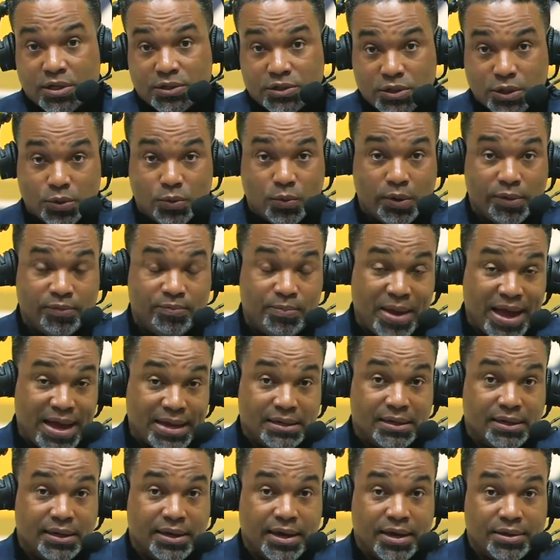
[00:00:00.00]
So we're
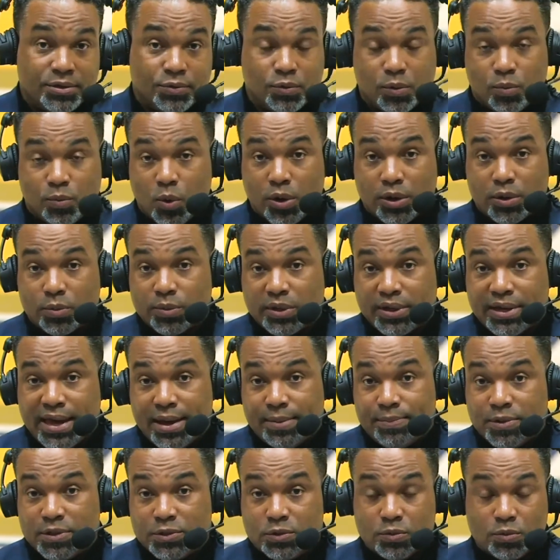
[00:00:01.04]
banding together, we're working with
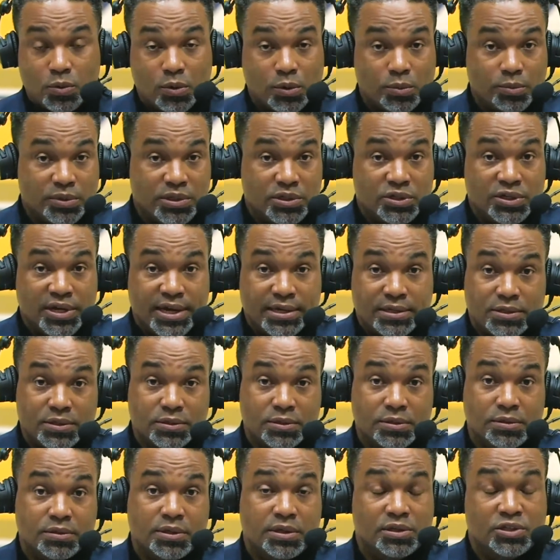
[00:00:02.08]
campus, we're working with the
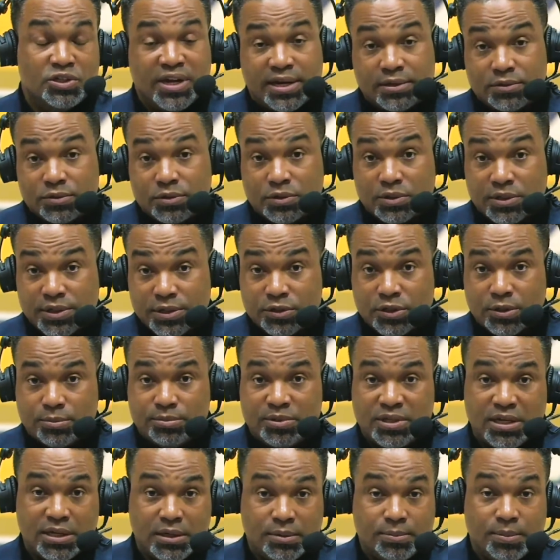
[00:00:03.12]
chancellor, the chancellor's leadership
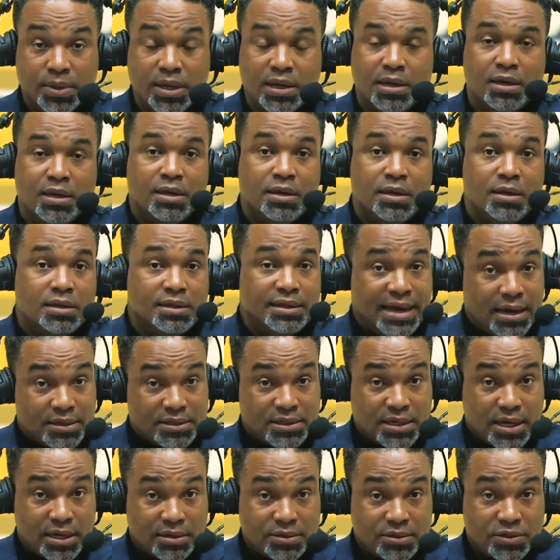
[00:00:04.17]
team the
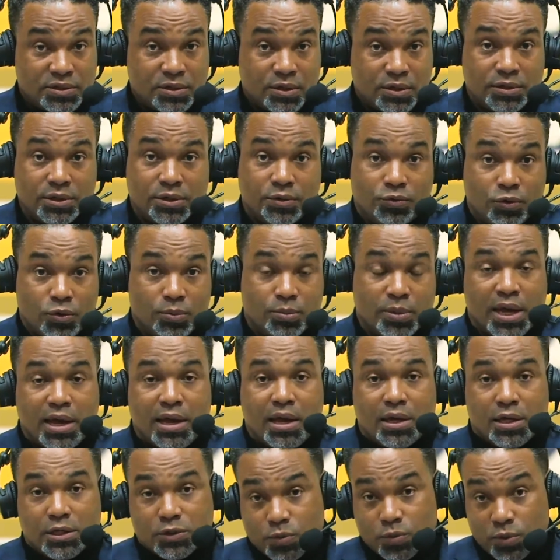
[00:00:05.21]
outside consulting group
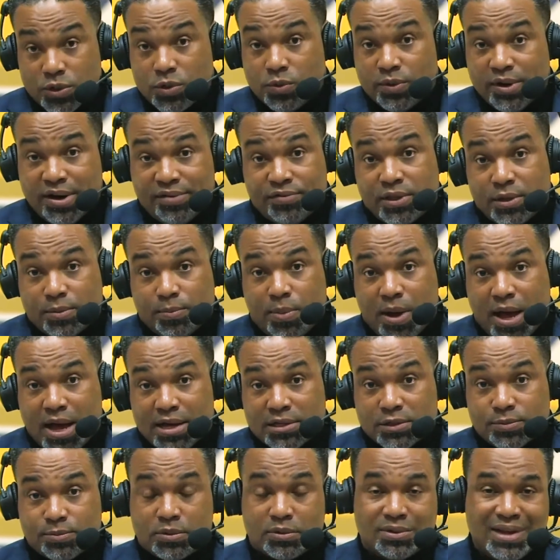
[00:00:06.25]
because we're doing everything
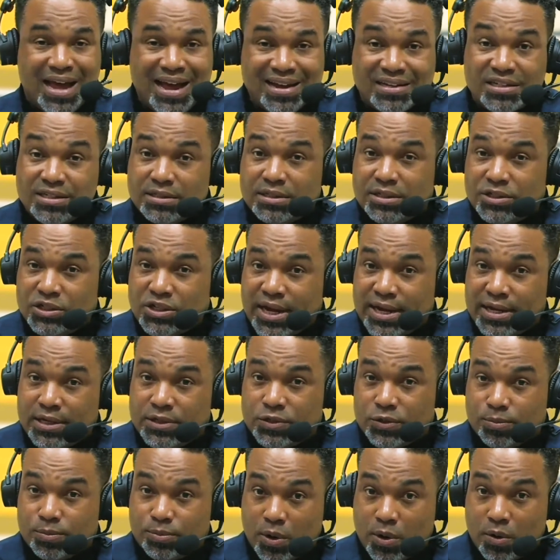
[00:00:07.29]
possible not just to
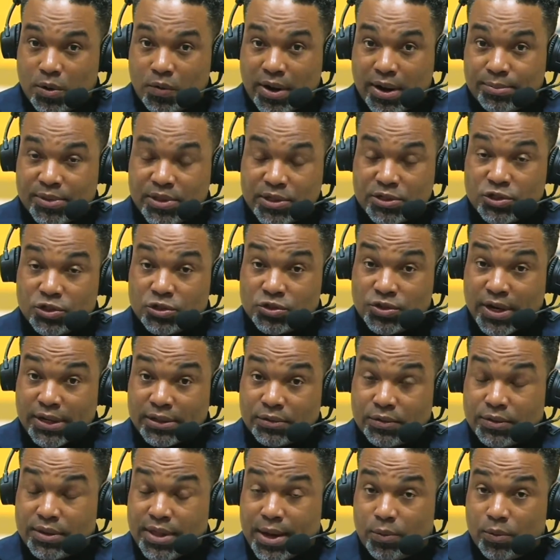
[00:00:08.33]
change the program and the
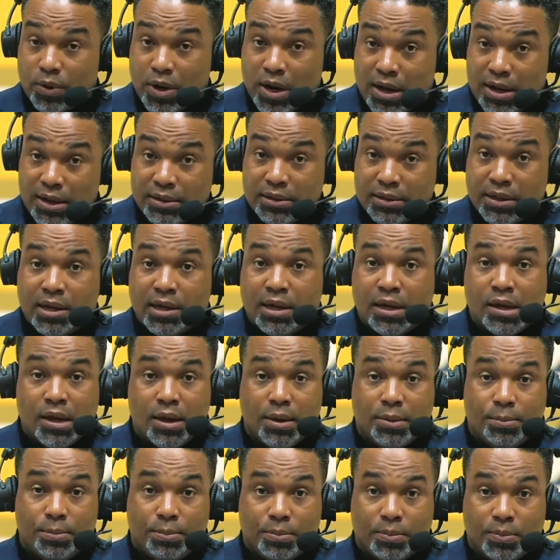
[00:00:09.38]
trajectory that we're on
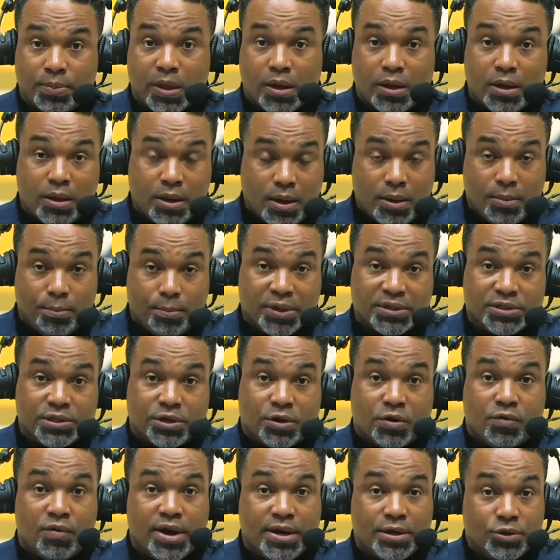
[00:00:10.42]
but to
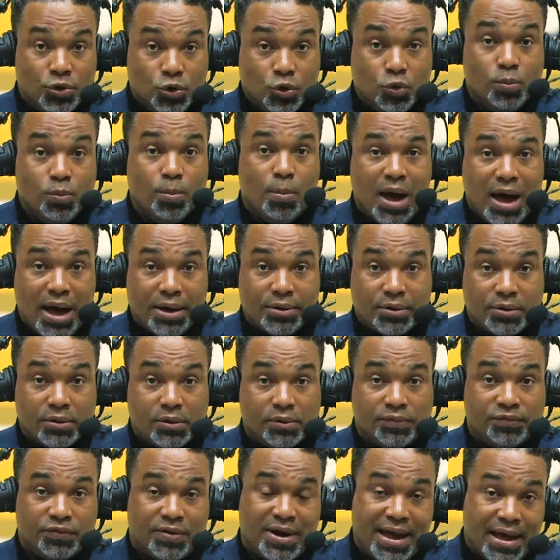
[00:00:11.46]
create a new model
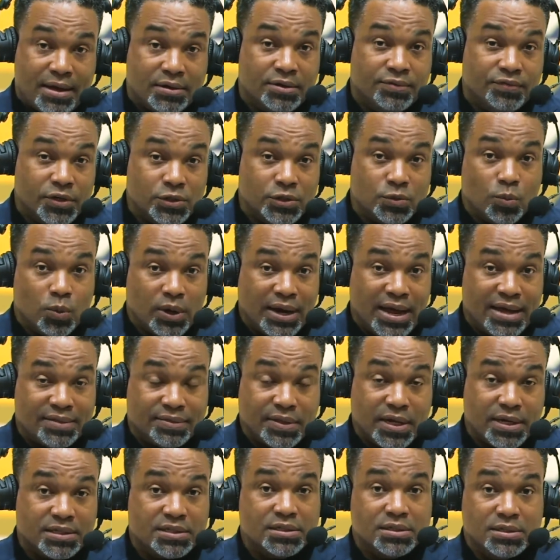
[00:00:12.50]
for how Division One
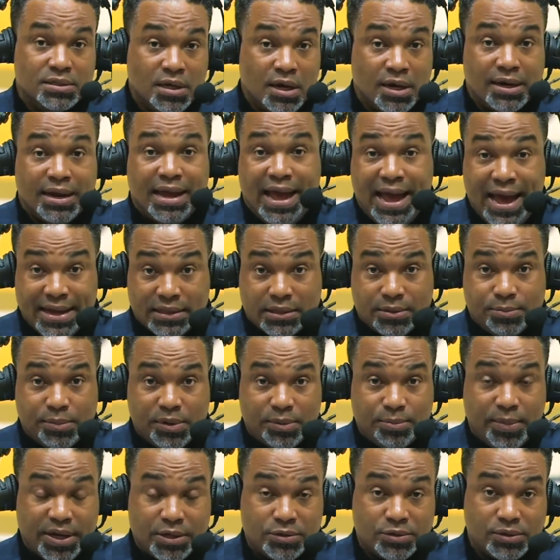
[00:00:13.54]
athletics is done at the
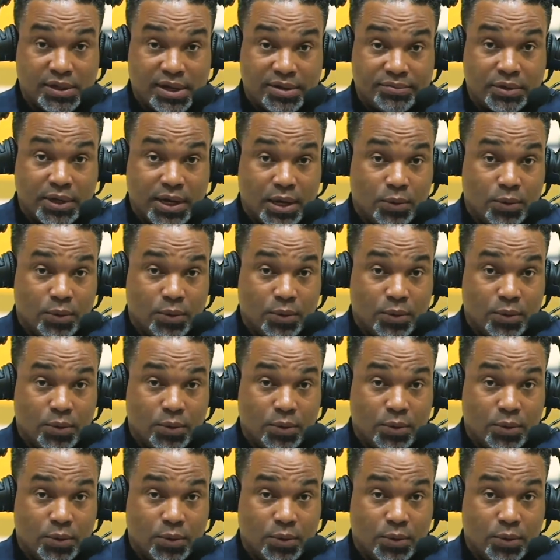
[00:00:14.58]
mid-major level.